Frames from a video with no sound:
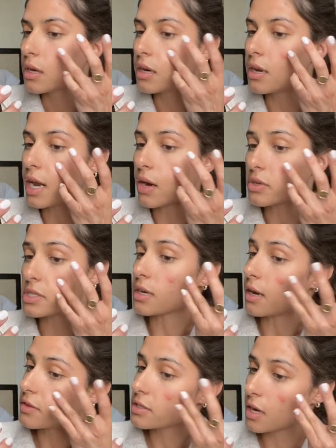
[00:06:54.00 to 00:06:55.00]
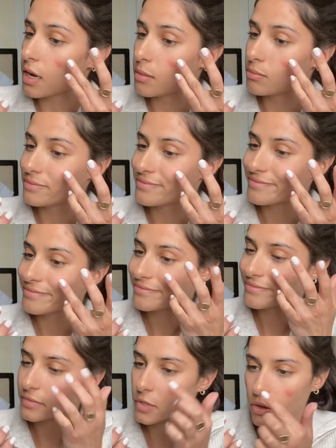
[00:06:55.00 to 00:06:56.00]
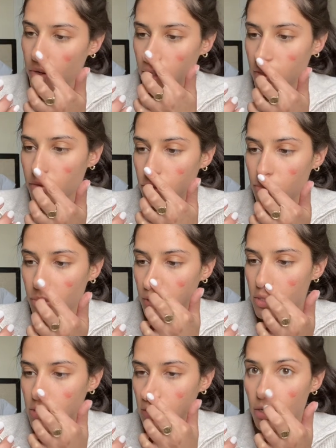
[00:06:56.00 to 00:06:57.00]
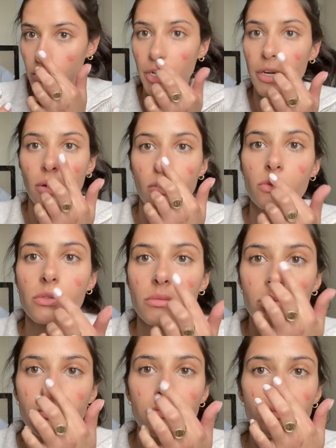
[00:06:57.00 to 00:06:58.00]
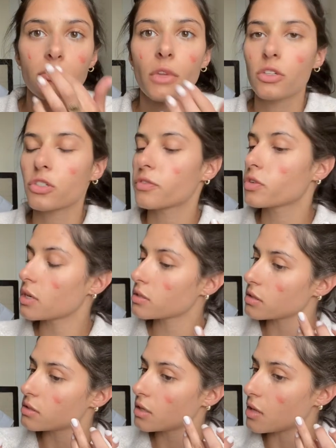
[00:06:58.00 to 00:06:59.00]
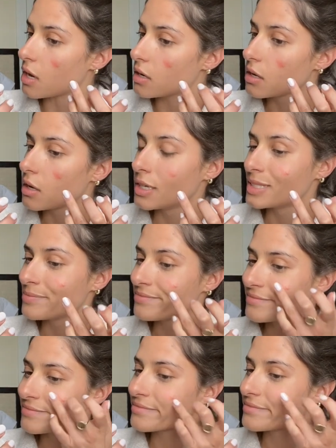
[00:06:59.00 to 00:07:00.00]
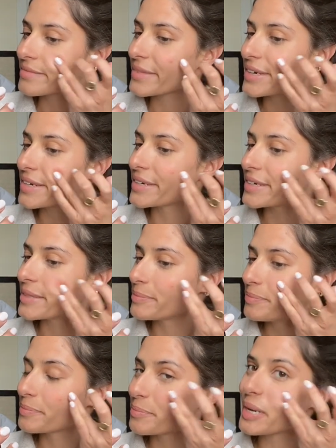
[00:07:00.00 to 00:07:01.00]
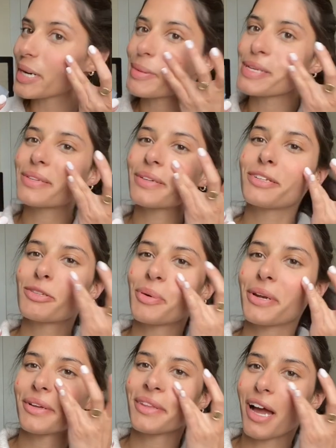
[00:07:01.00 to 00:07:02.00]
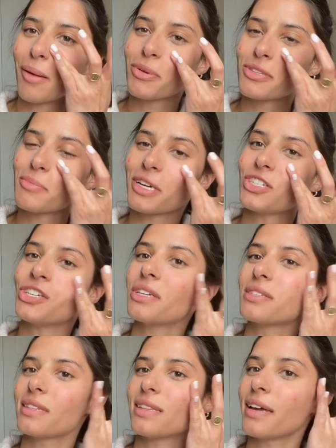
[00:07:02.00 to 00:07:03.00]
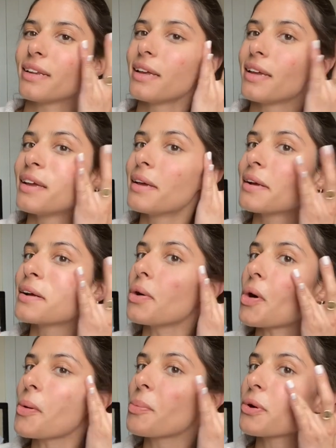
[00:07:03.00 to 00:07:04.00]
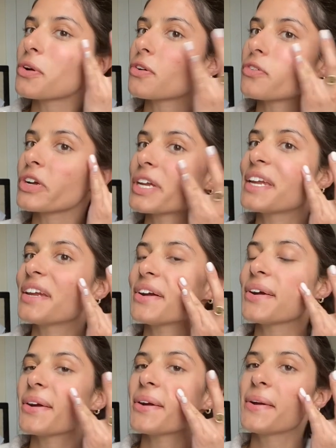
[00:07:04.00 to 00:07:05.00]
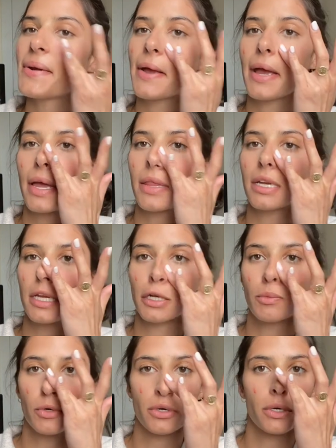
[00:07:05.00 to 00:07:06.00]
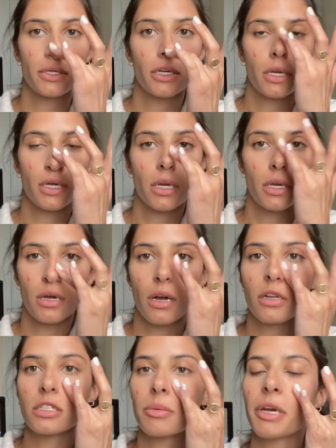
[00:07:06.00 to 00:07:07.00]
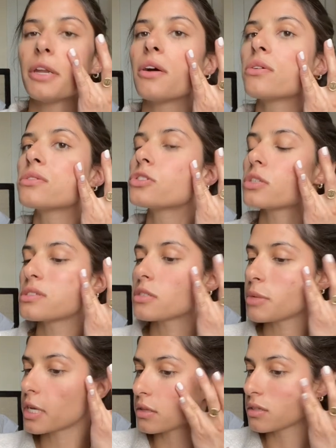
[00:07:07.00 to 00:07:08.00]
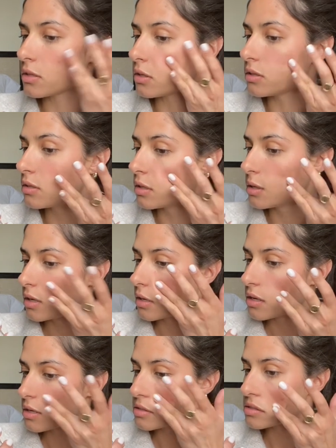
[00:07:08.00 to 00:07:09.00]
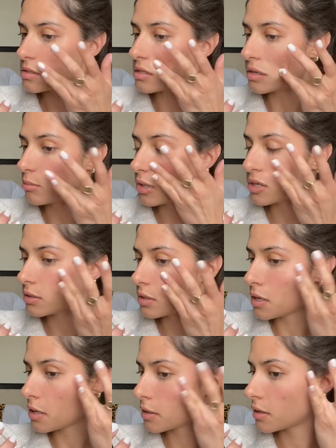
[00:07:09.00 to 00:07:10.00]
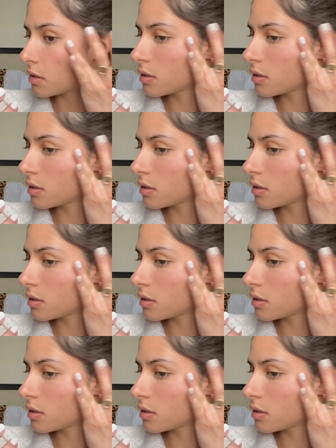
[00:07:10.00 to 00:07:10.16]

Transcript: now is not the time. Oh, and on the side of my nose. Not sure if you guys could see that. But I basically just put the apples of my cheeks and then go upward over here and then inward onto my nose just to make a little sunburnt look.